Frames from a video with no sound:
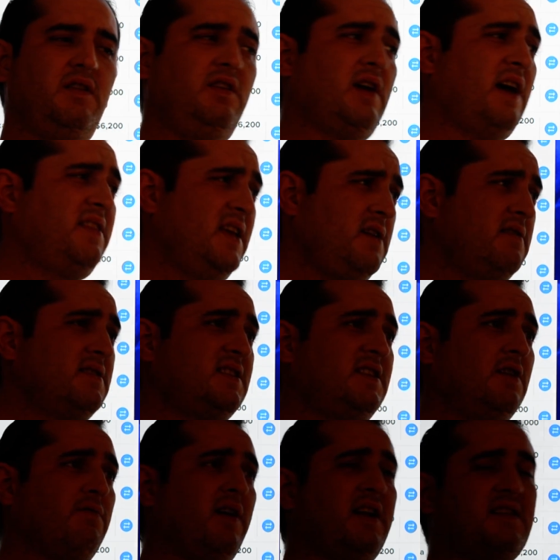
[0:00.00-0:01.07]
I think you can
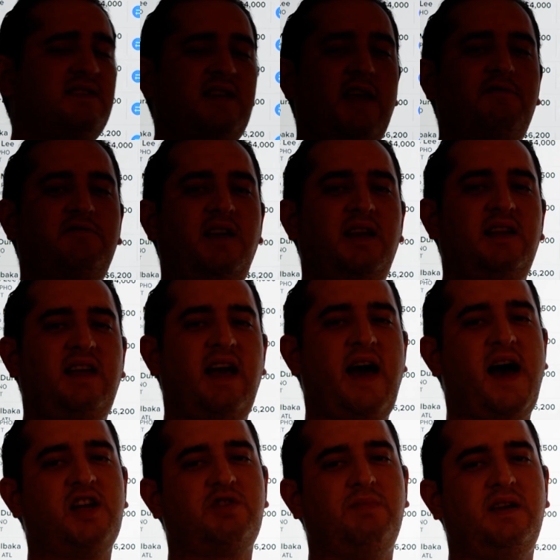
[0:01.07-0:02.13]
still run it safely in
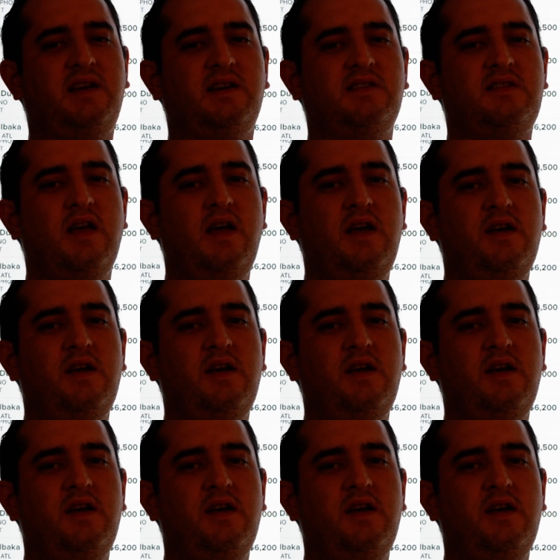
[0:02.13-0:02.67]
cash because